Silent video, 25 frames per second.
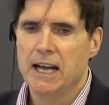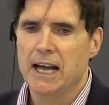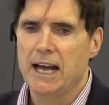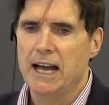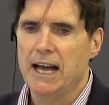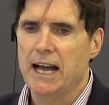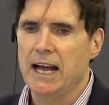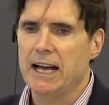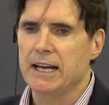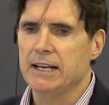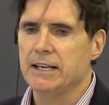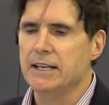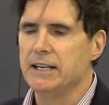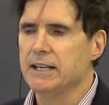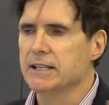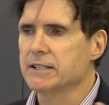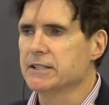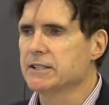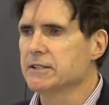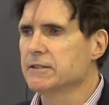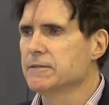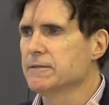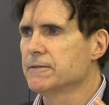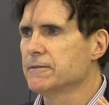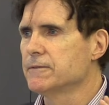And
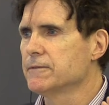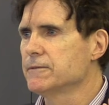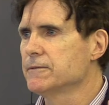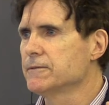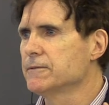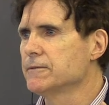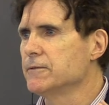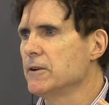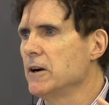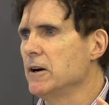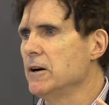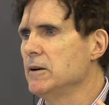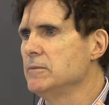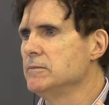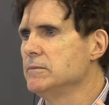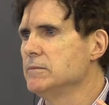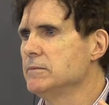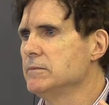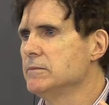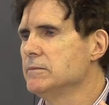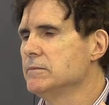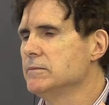it's from